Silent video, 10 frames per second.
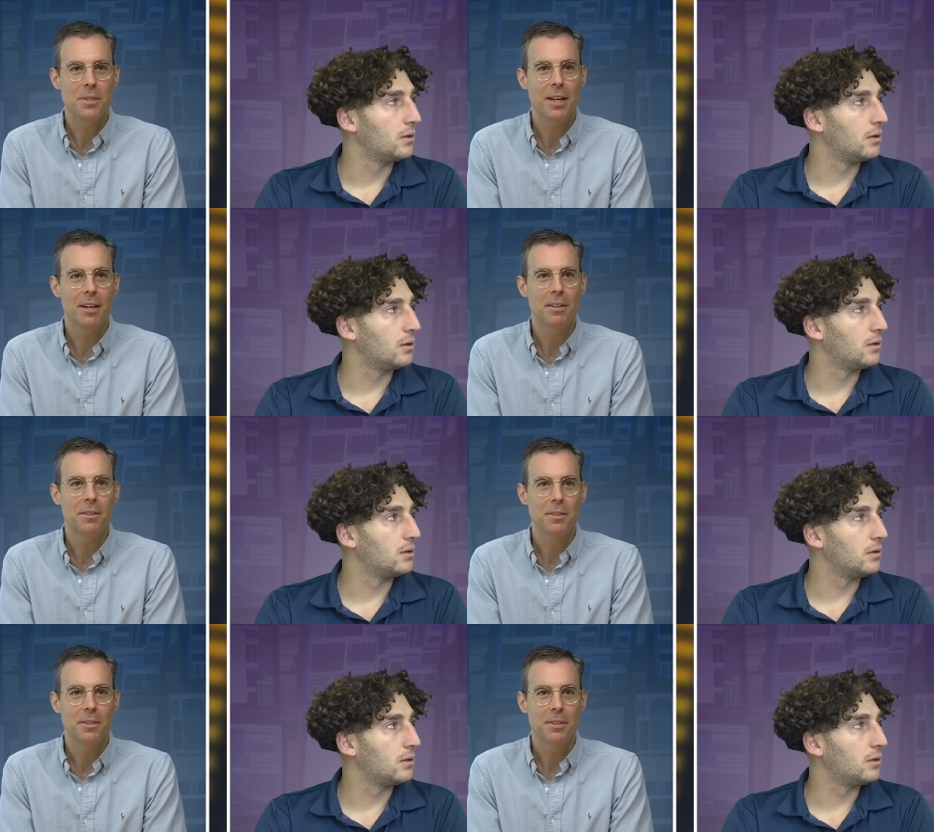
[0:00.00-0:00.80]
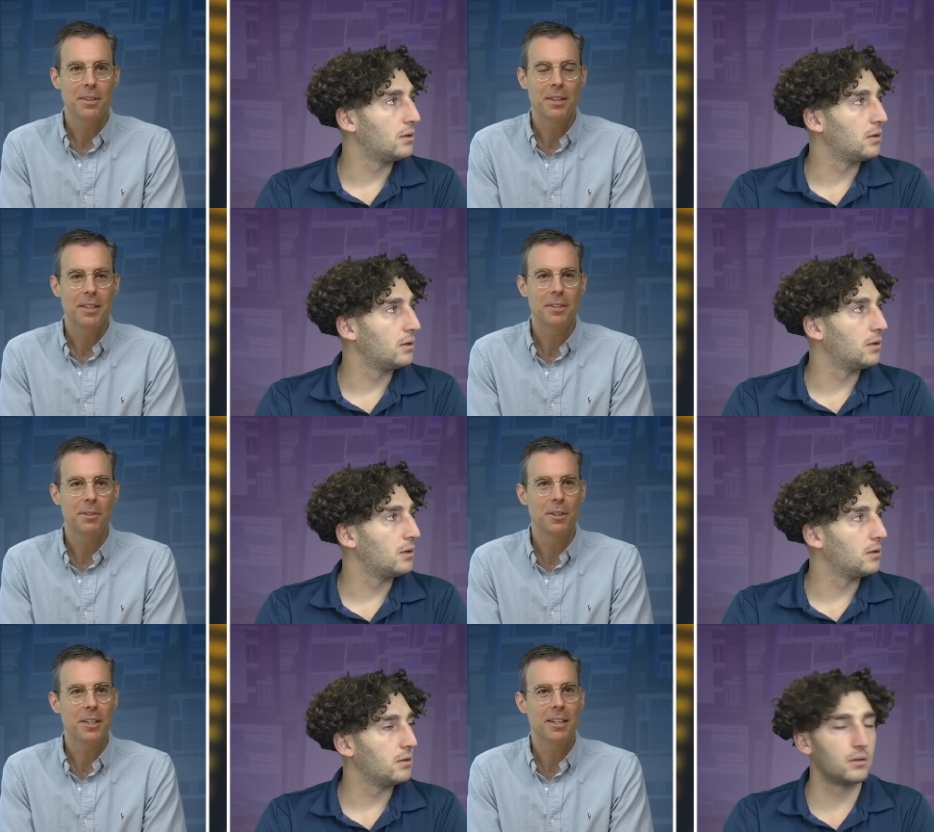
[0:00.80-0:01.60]
Speaker 1: out and
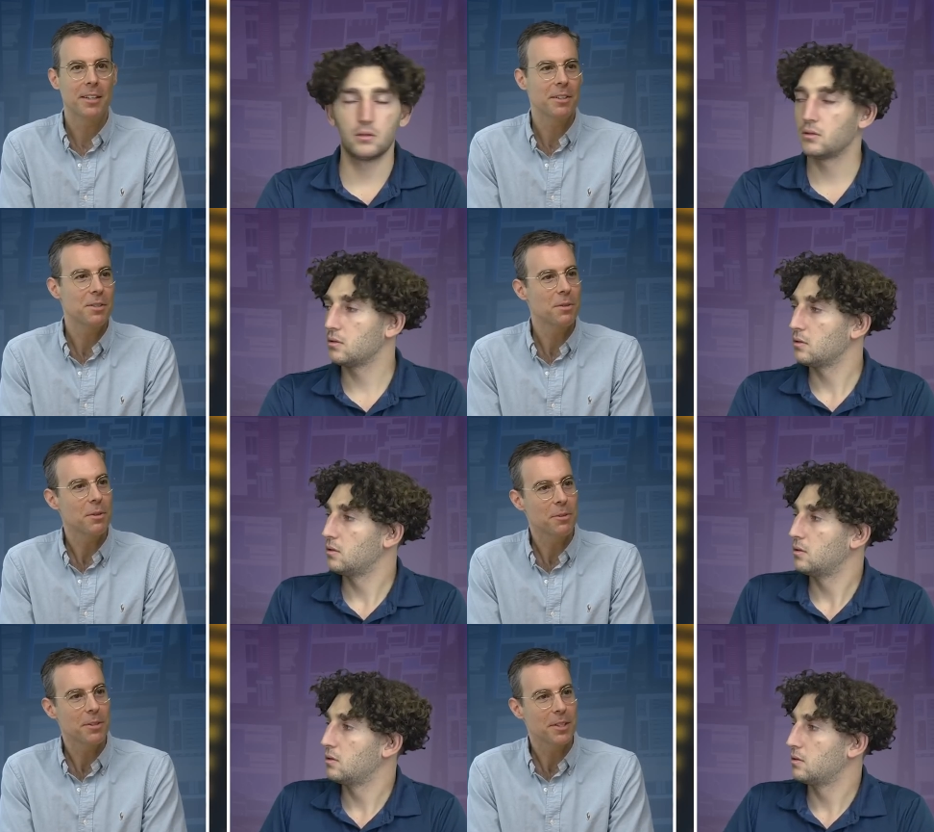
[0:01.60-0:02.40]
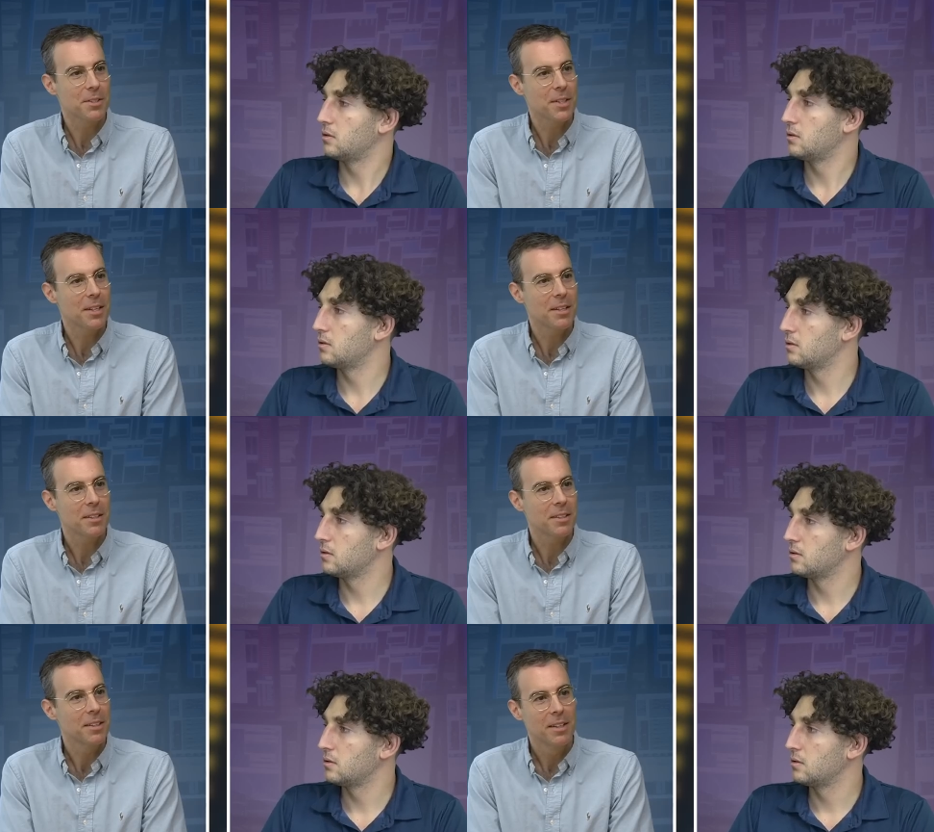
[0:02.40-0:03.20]
you're looking at this whole thing
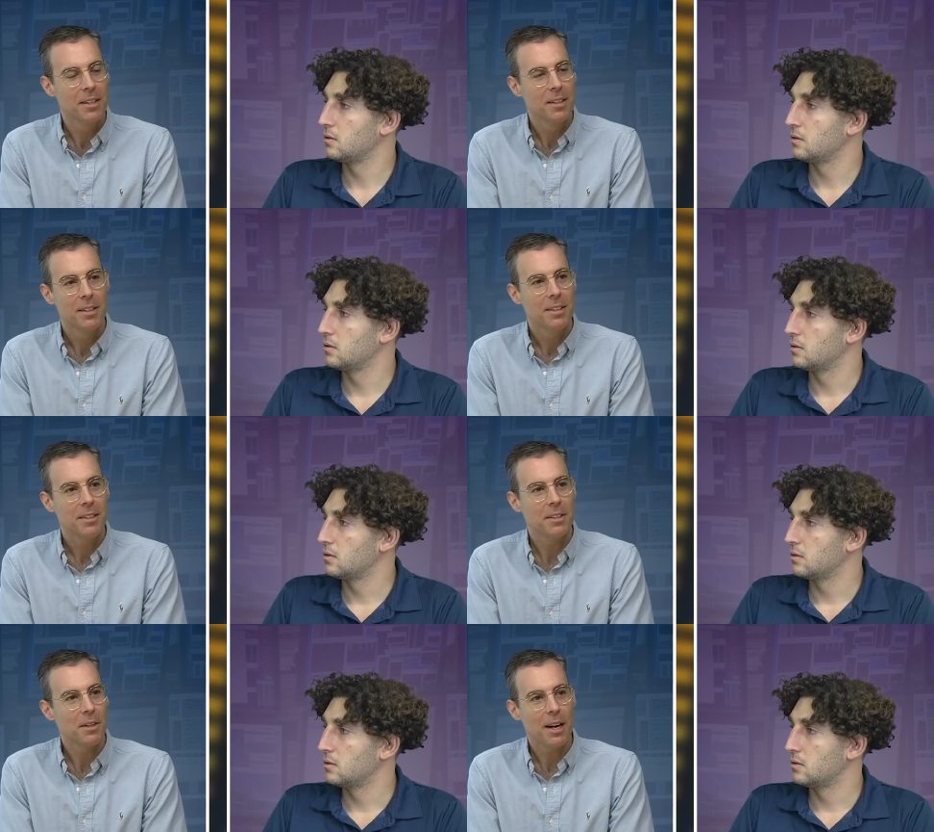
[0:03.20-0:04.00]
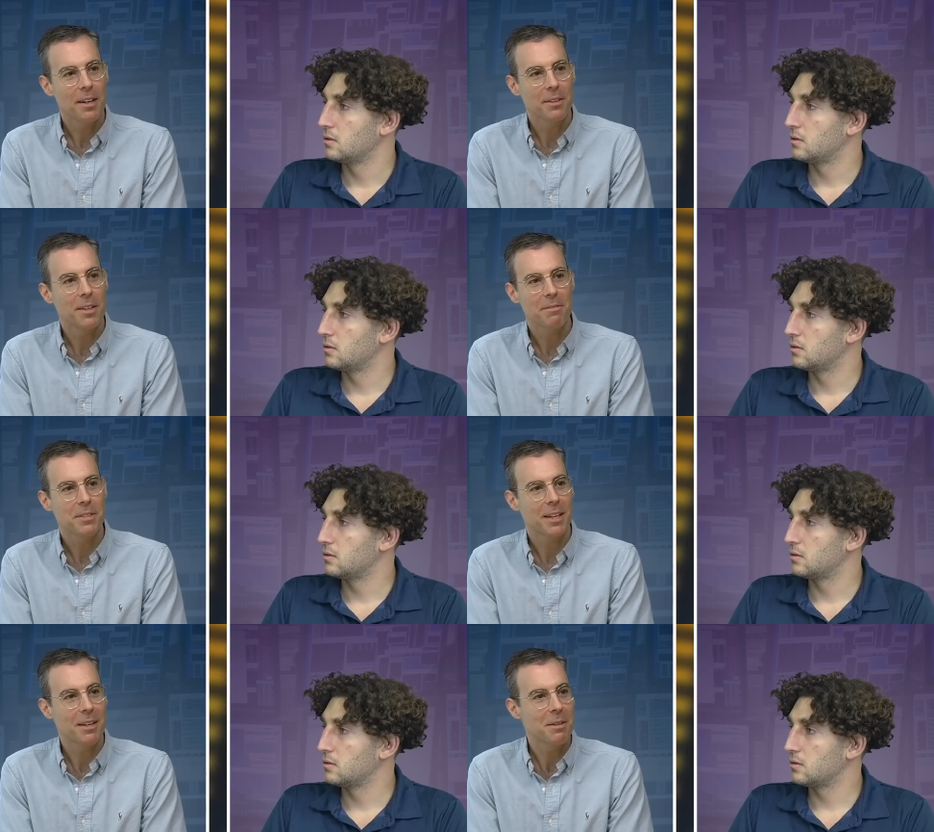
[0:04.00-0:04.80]
saying you know i don't have
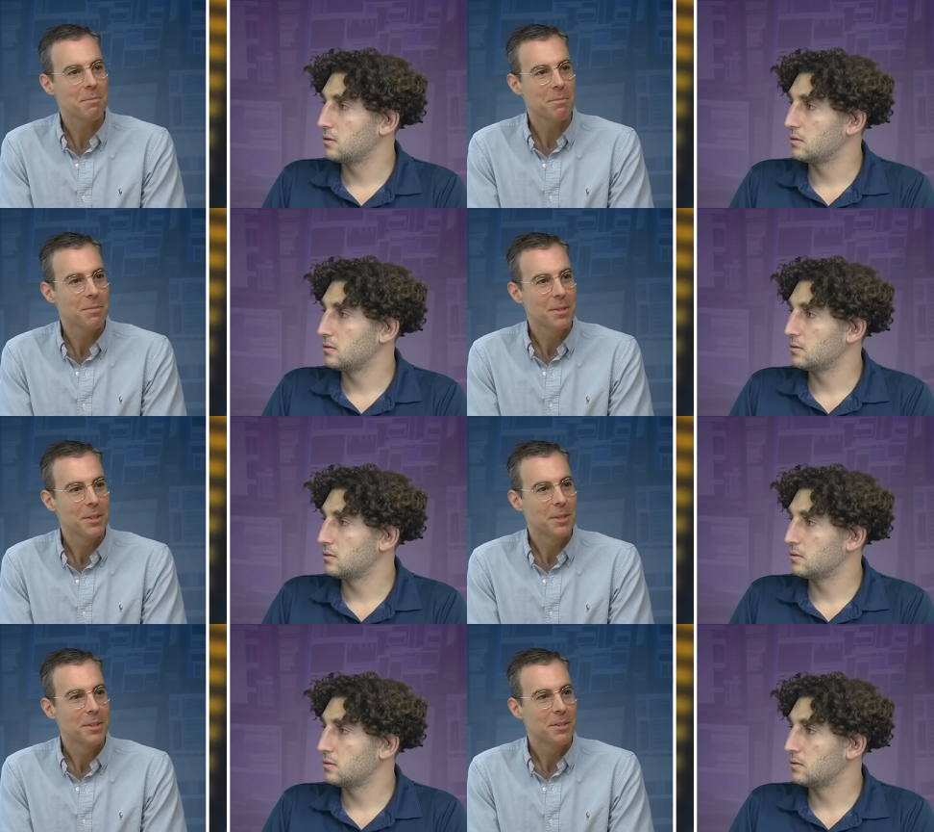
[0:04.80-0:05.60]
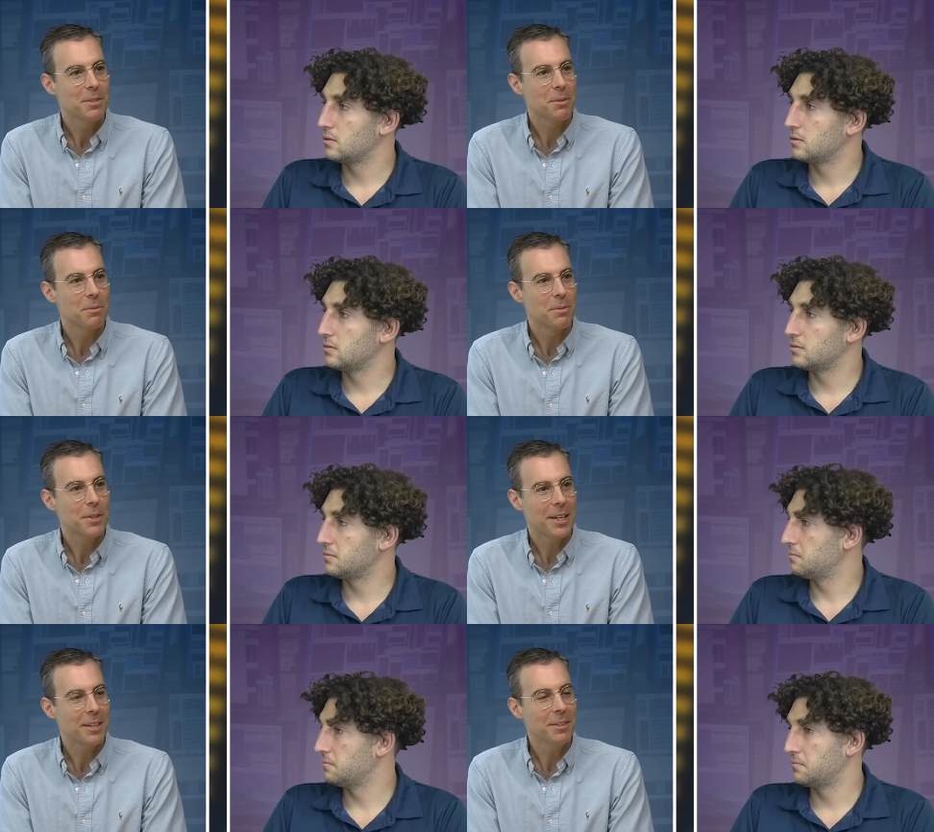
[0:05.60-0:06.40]
time to
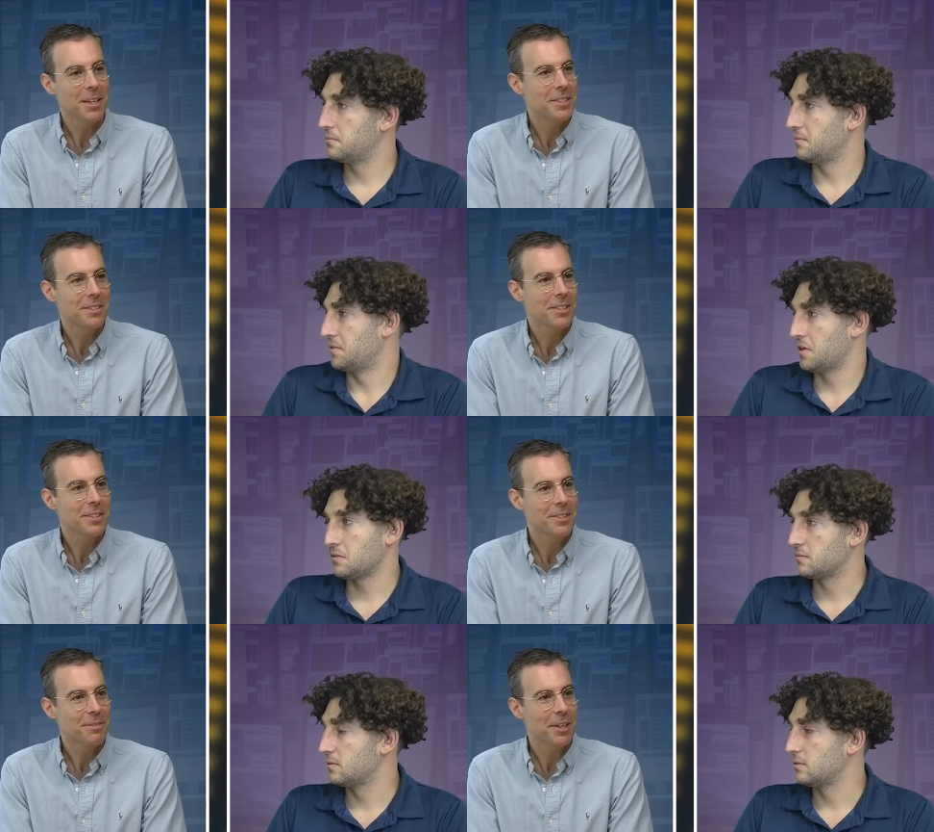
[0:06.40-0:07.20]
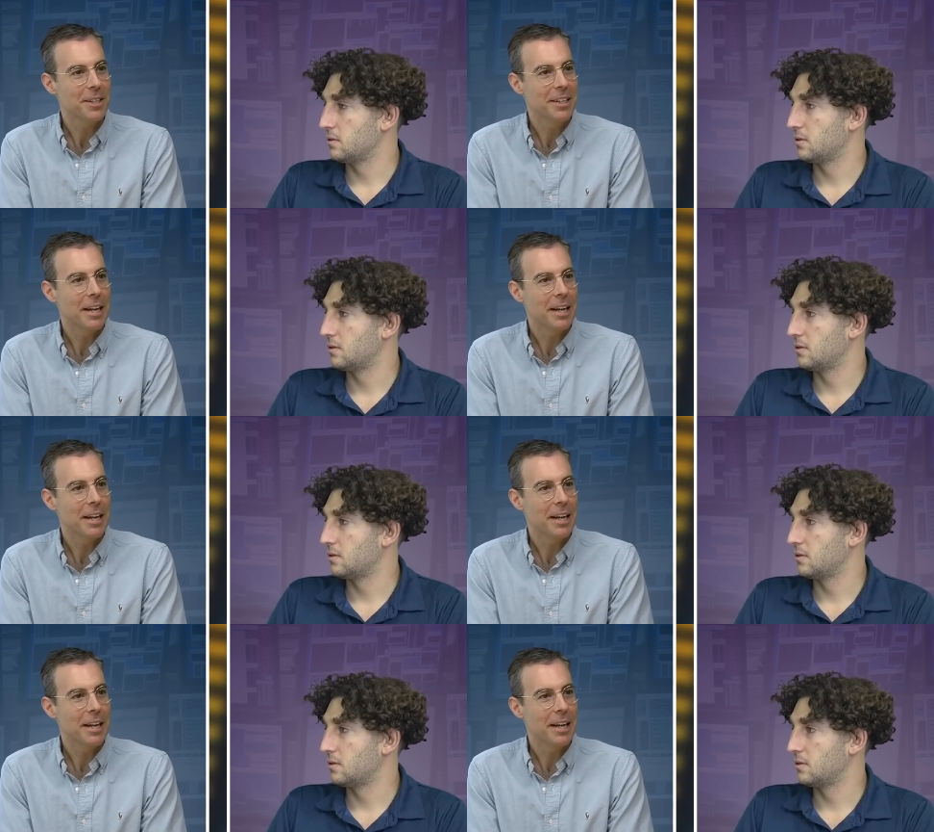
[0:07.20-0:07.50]
to analyze this, right?